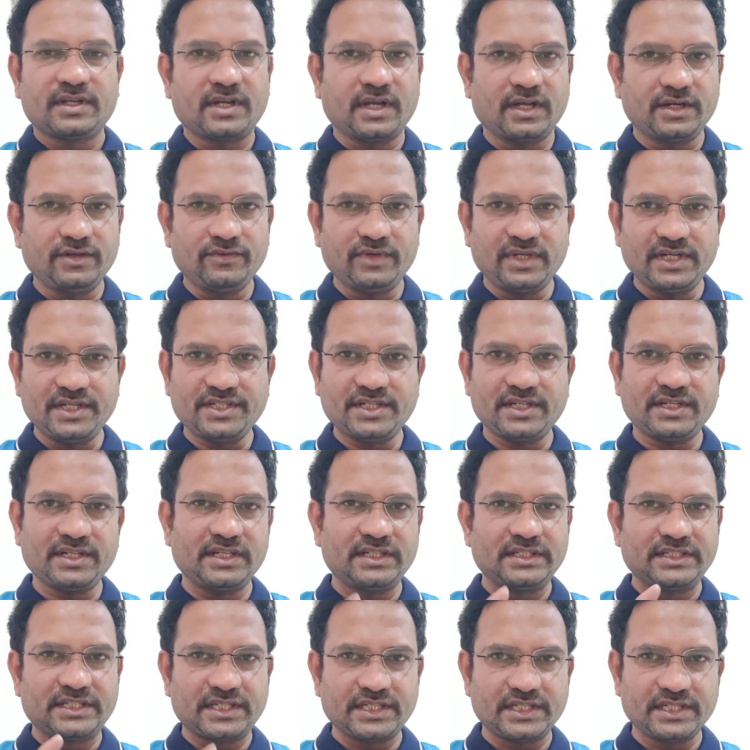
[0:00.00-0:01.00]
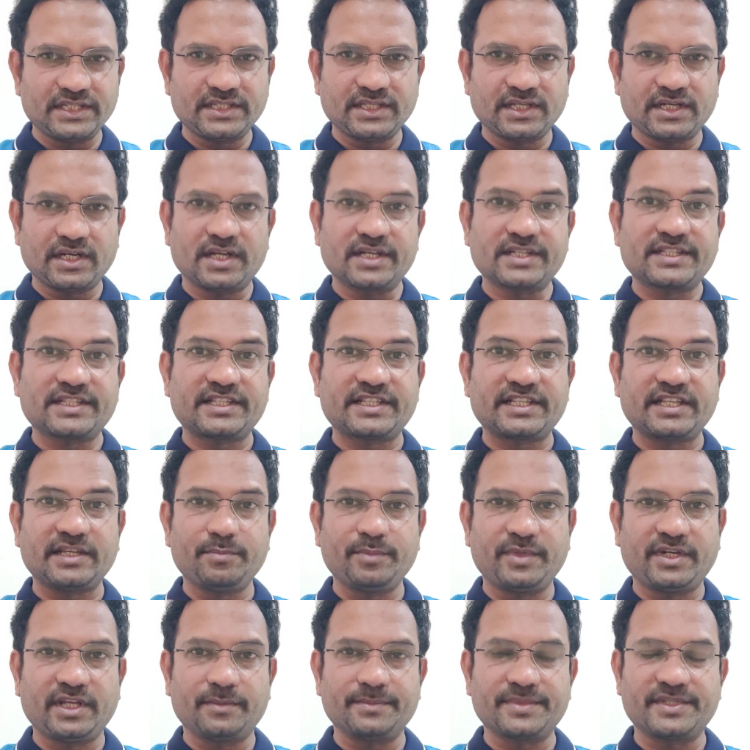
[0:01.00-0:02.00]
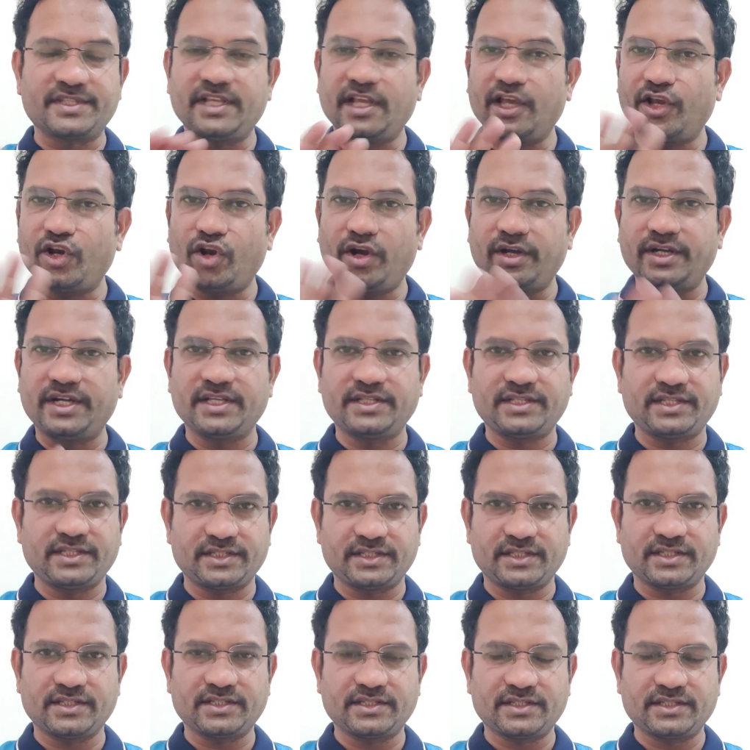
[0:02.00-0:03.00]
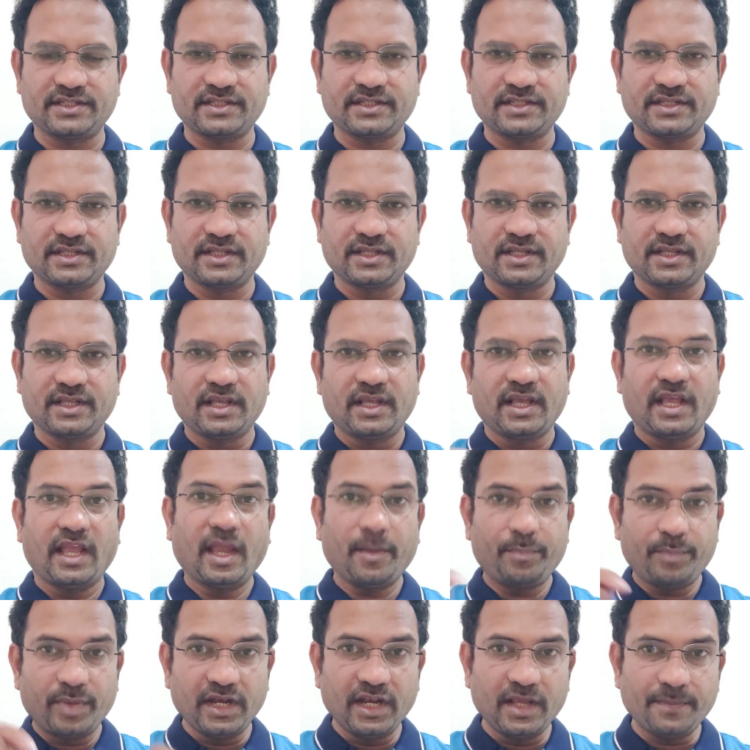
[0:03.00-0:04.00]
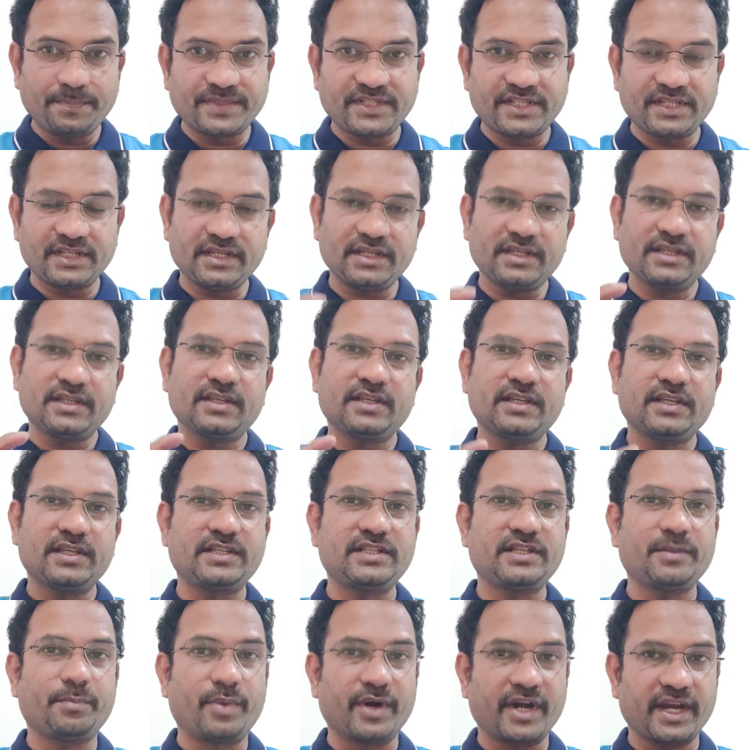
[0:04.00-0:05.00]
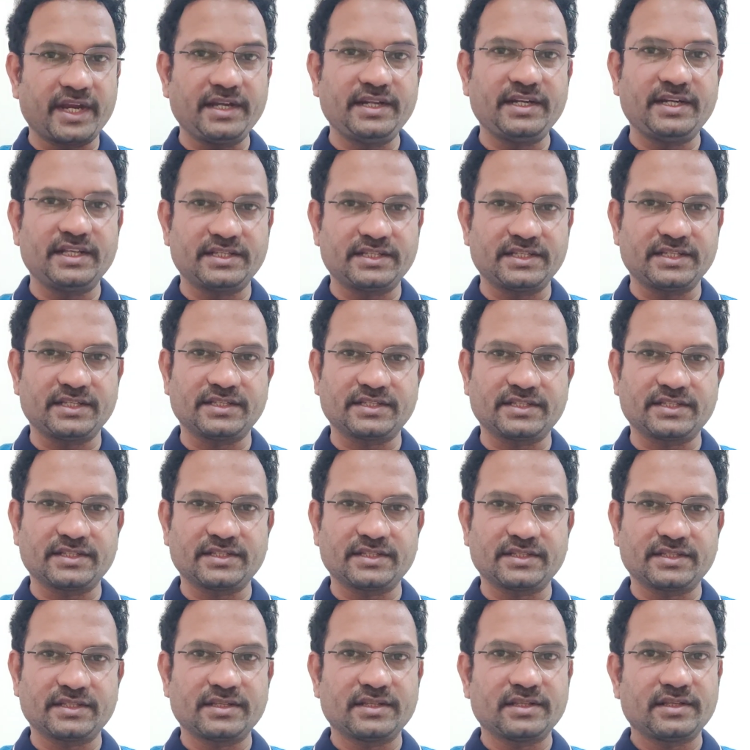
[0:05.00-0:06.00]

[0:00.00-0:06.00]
Convulsion and seizure are symptoms. They are not diseases. Epilepsy is a brain disease.